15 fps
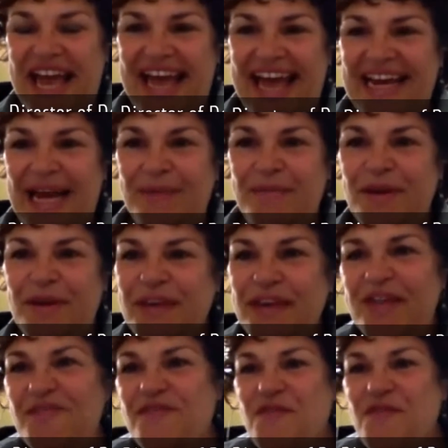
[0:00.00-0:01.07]
Anne. I'm
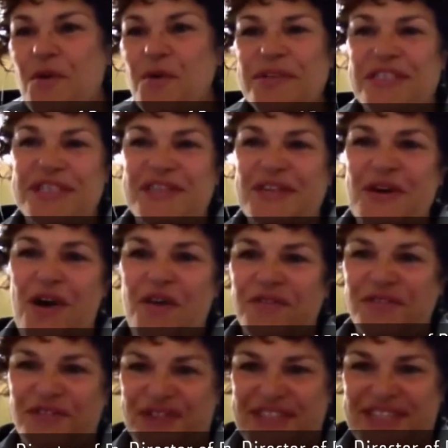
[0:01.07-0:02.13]
looking forward to the
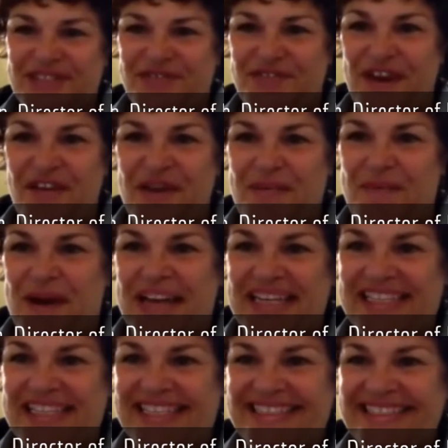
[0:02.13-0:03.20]
conference very
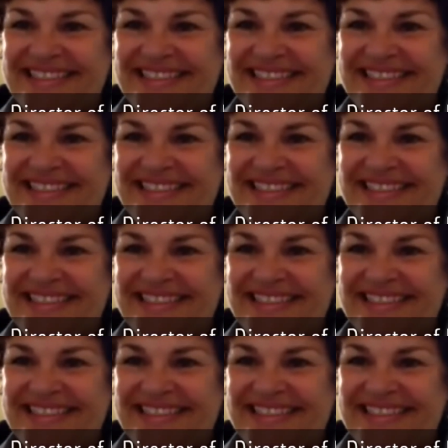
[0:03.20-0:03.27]
much.